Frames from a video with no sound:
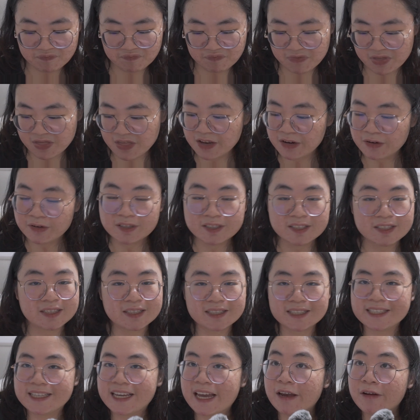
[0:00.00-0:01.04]
There is
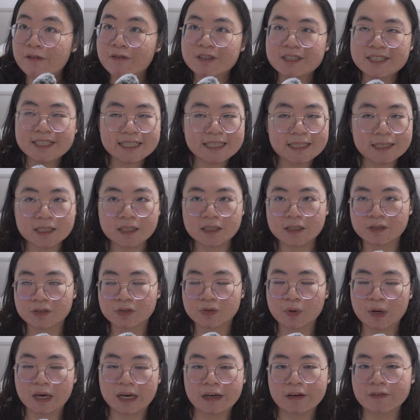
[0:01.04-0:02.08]
guaranteed
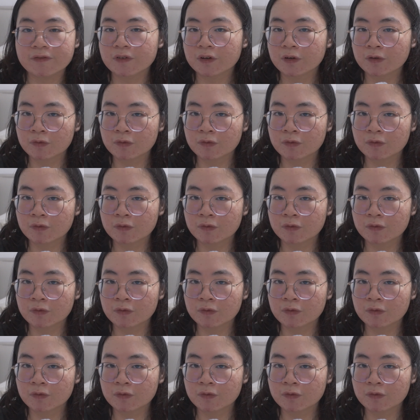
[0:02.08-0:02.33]
to have